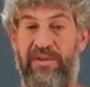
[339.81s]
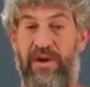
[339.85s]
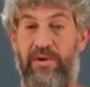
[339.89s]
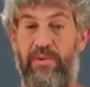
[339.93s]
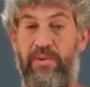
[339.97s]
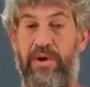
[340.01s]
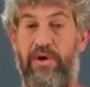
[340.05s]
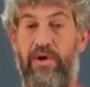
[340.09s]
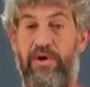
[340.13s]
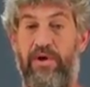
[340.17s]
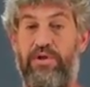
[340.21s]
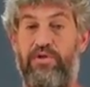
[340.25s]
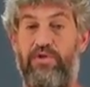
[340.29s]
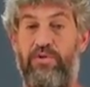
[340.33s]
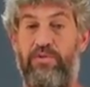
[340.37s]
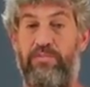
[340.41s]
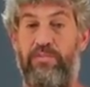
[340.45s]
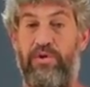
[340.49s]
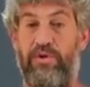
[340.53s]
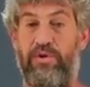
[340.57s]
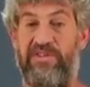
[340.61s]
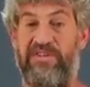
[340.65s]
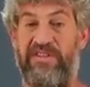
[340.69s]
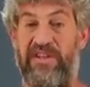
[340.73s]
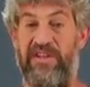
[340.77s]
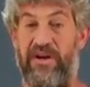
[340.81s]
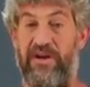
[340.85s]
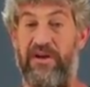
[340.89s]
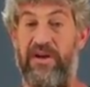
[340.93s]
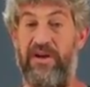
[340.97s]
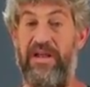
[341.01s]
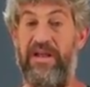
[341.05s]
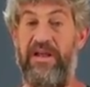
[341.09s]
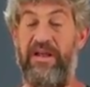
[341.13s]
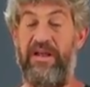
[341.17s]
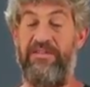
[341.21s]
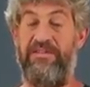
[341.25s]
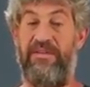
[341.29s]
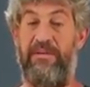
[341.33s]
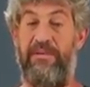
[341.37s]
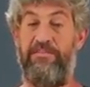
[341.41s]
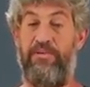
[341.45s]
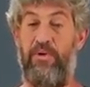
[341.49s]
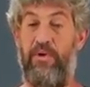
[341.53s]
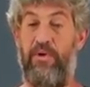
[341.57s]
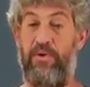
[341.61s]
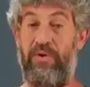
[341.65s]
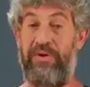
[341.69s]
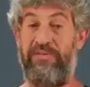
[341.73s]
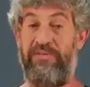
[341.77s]
Are we going to put there
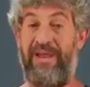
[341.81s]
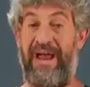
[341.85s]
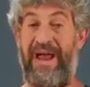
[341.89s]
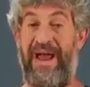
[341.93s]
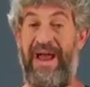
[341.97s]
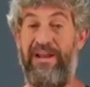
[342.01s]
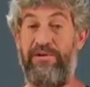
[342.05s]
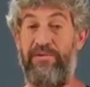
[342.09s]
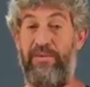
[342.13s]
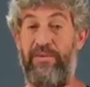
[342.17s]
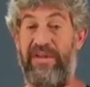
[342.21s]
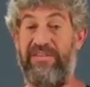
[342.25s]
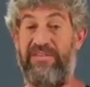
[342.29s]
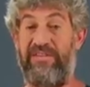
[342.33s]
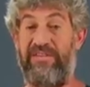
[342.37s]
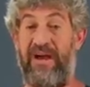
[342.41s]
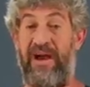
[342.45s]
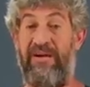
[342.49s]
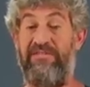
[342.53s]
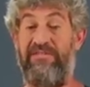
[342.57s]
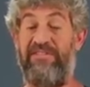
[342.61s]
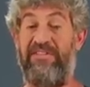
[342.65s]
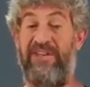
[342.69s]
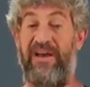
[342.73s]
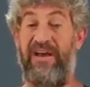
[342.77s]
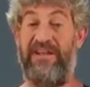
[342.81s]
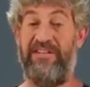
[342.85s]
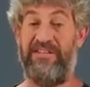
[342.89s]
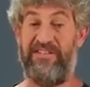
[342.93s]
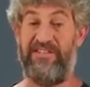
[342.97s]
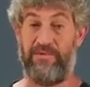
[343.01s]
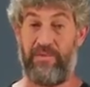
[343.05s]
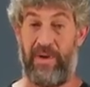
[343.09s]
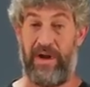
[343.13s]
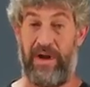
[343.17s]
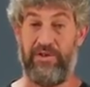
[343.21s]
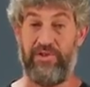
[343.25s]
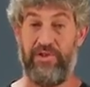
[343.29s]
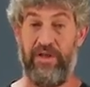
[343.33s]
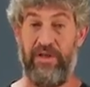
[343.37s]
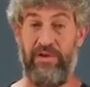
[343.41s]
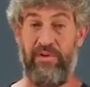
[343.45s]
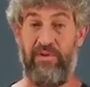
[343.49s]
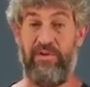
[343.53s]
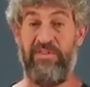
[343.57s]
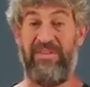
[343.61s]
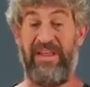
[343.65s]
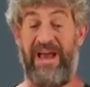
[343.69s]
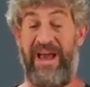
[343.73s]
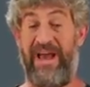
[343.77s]
the address of the instruction
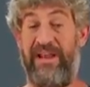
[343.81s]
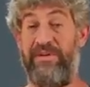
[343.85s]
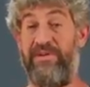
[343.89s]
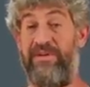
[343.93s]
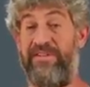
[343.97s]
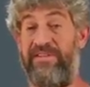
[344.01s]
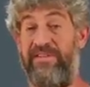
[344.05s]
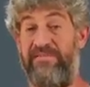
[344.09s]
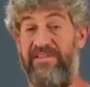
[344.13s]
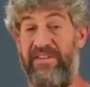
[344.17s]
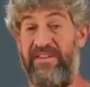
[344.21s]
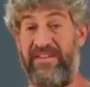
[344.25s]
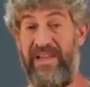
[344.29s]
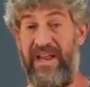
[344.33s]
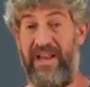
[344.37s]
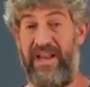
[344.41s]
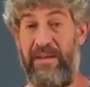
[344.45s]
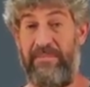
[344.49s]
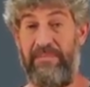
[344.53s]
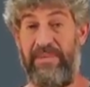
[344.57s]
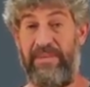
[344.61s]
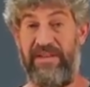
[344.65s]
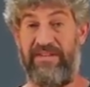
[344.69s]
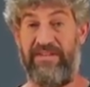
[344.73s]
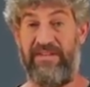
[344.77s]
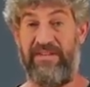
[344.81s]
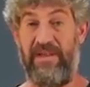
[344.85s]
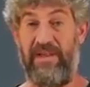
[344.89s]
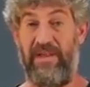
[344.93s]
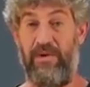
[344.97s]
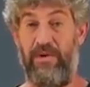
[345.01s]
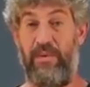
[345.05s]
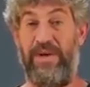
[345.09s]
or the address of the data piece?